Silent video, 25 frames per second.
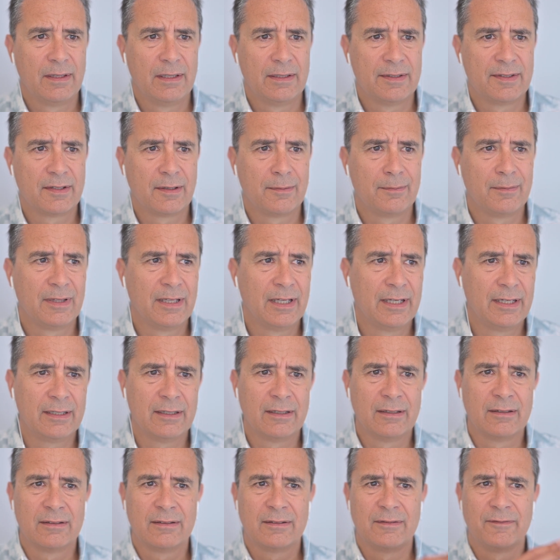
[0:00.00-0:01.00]
some
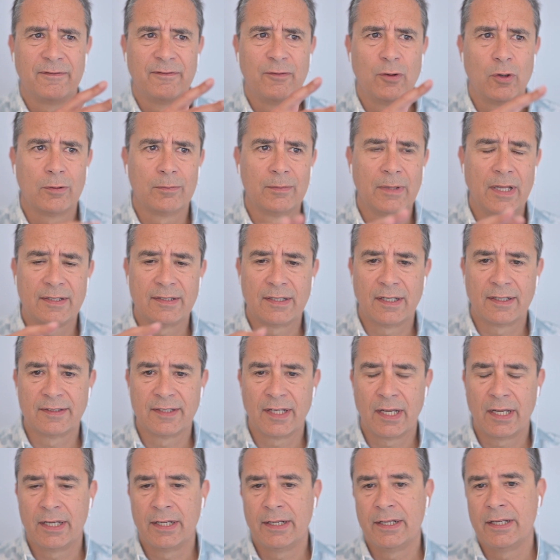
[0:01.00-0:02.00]
latent formless
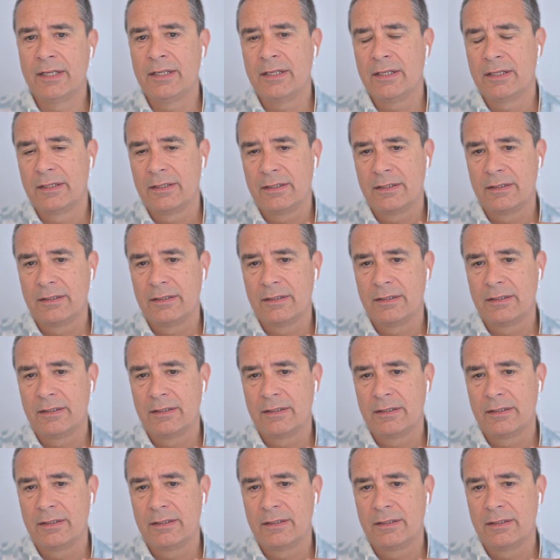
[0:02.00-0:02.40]
anxiety